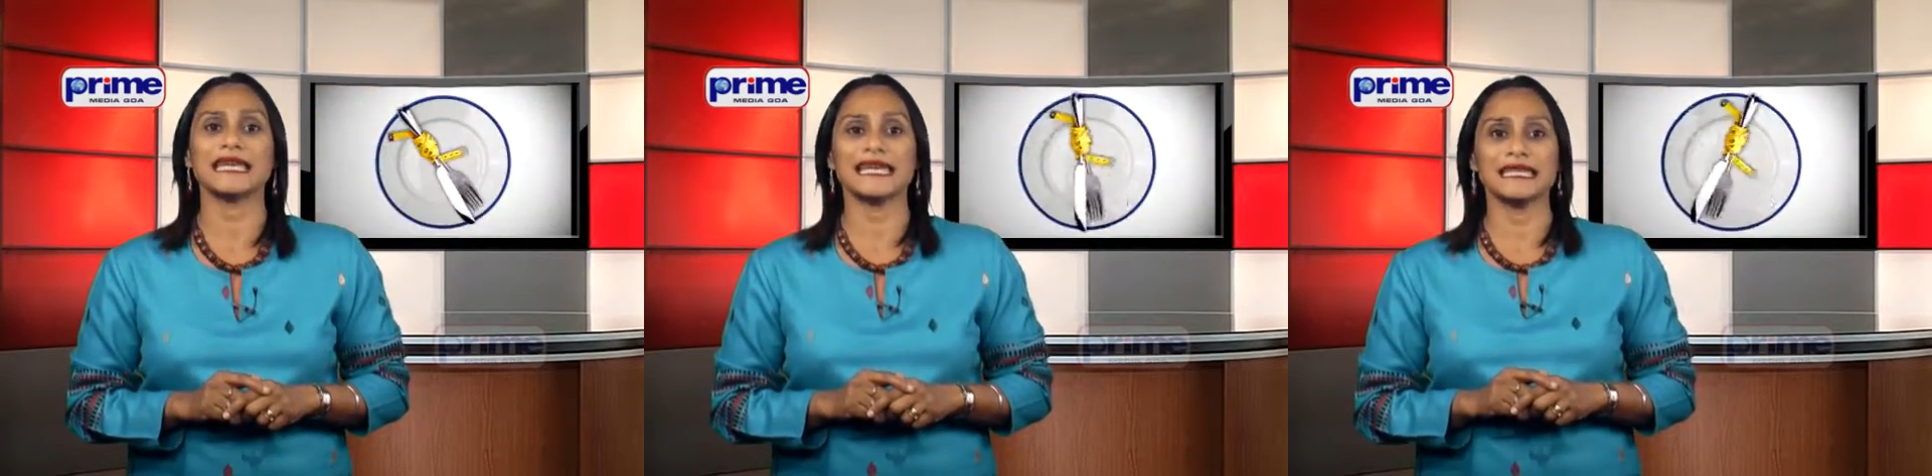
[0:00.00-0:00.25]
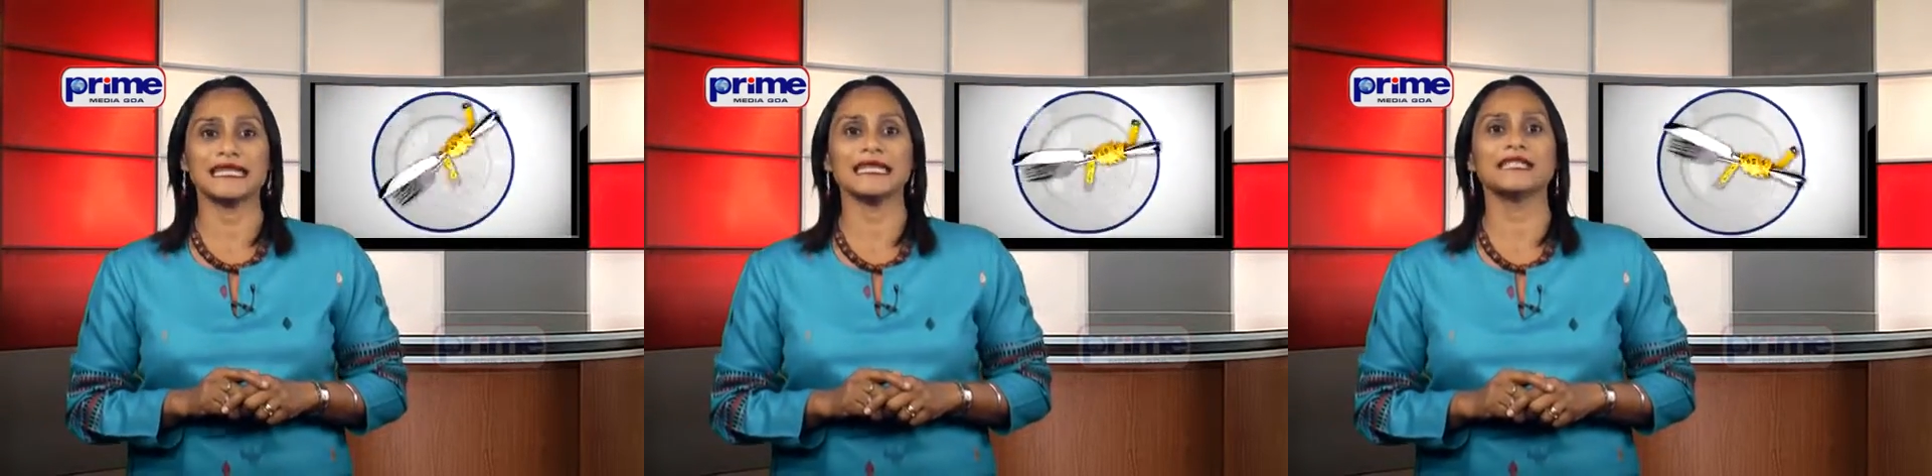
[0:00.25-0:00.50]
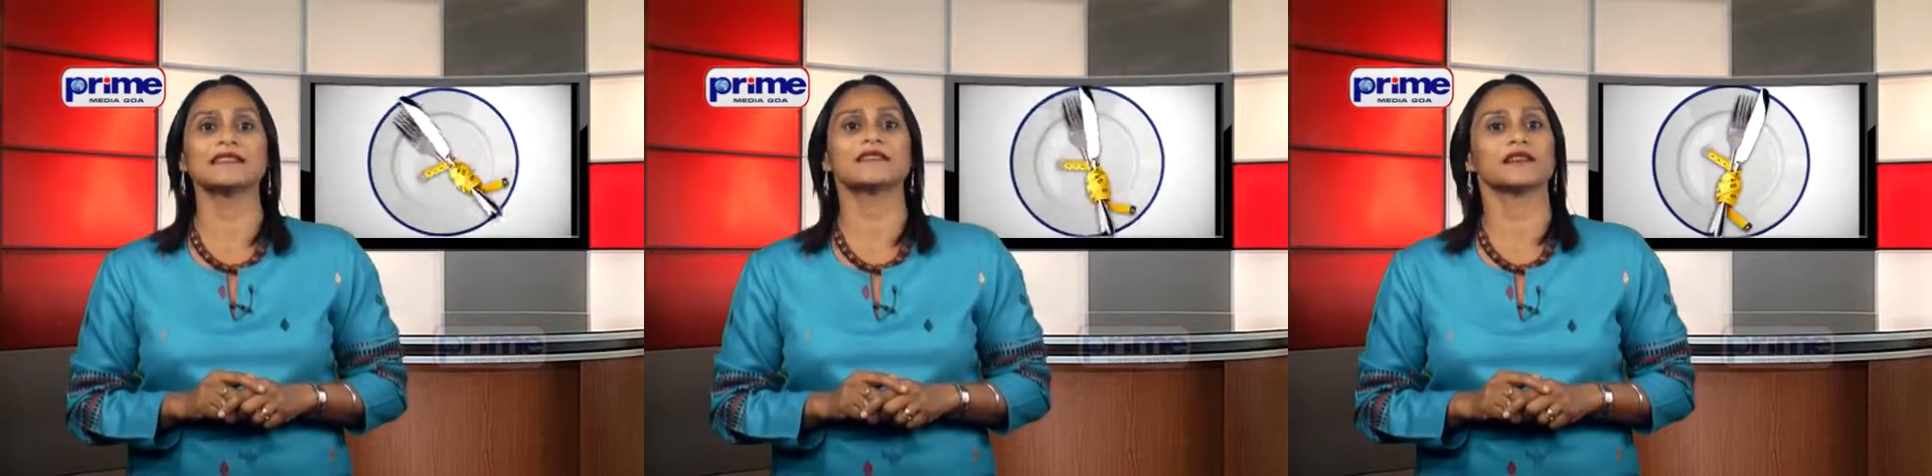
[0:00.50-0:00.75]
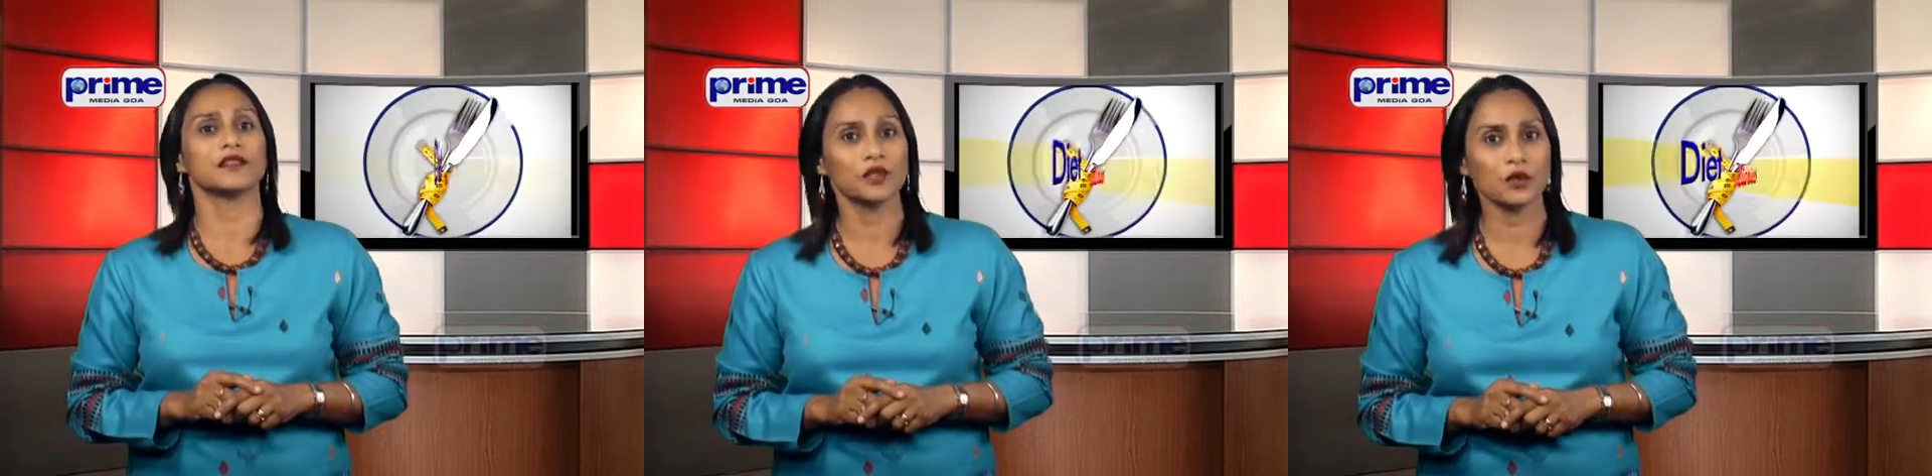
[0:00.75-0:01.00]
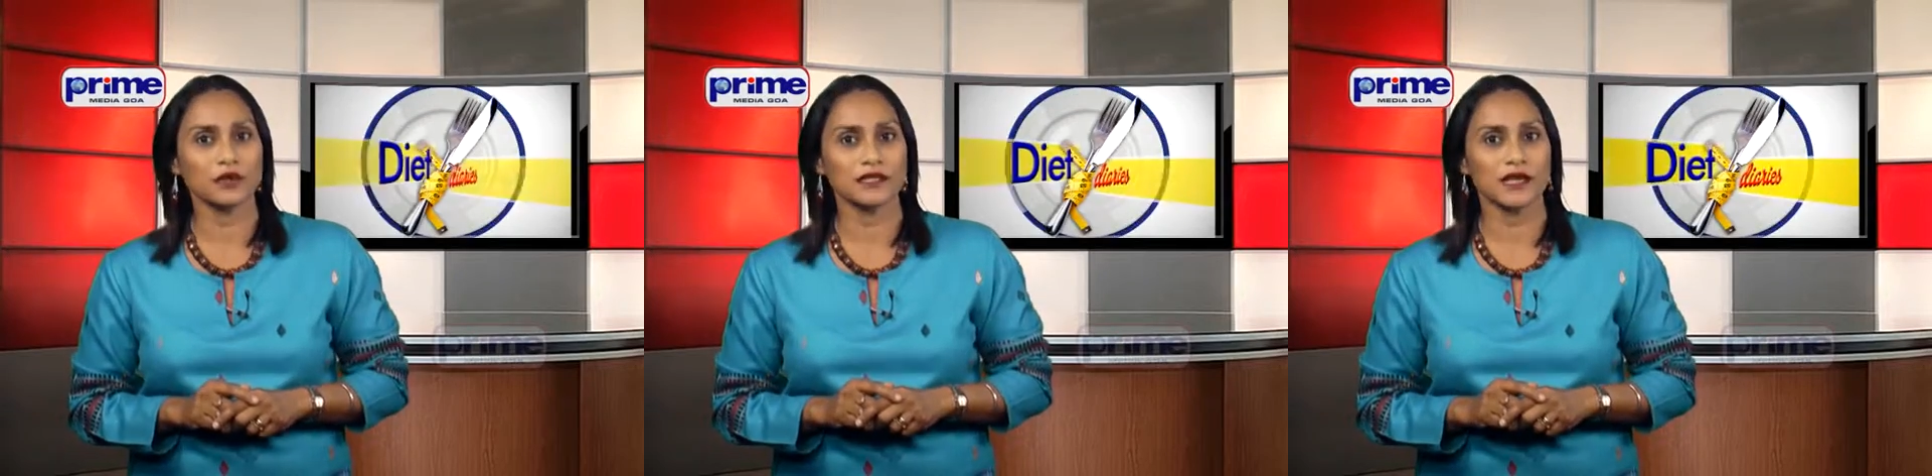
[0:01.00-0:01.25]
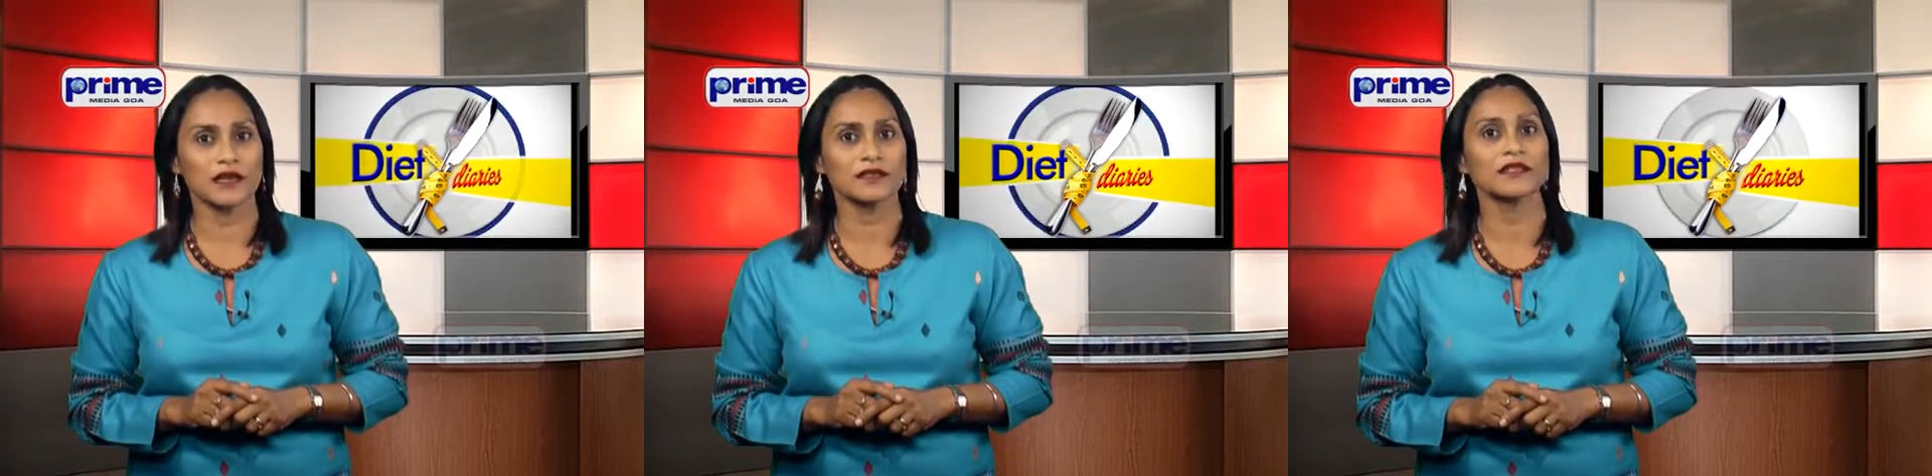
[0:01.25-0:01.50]
idlis,
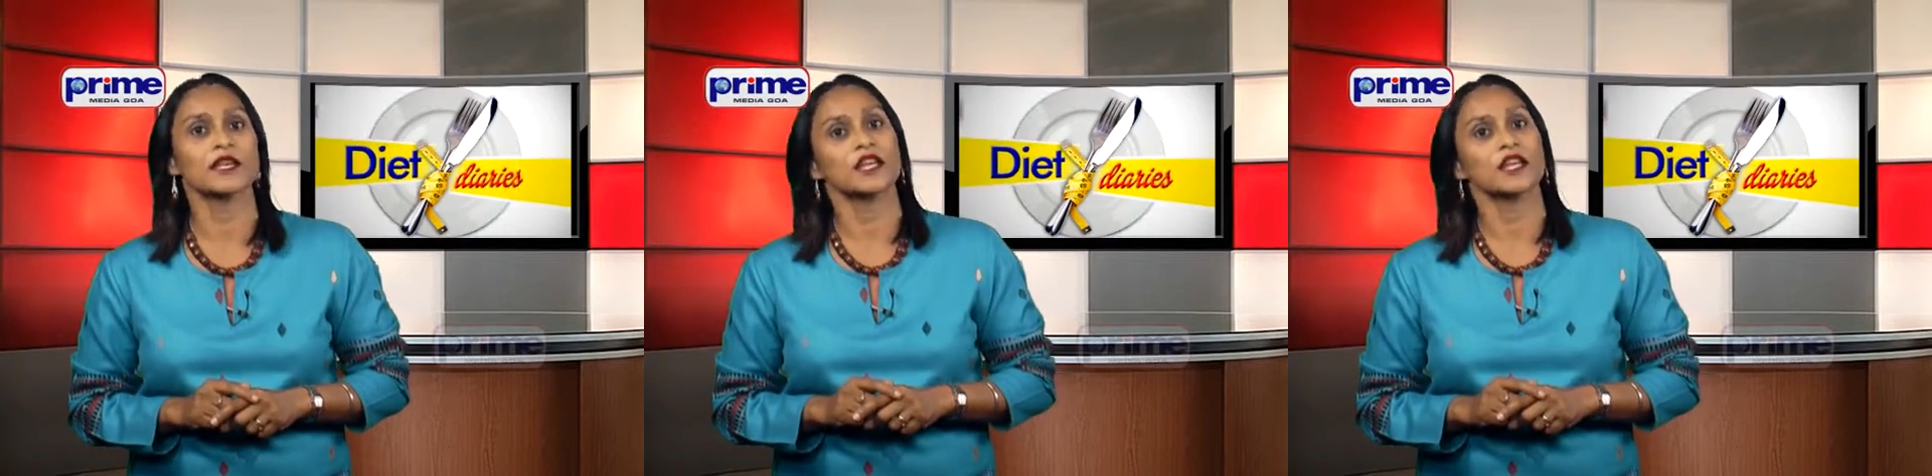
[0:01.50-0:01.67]
dosas,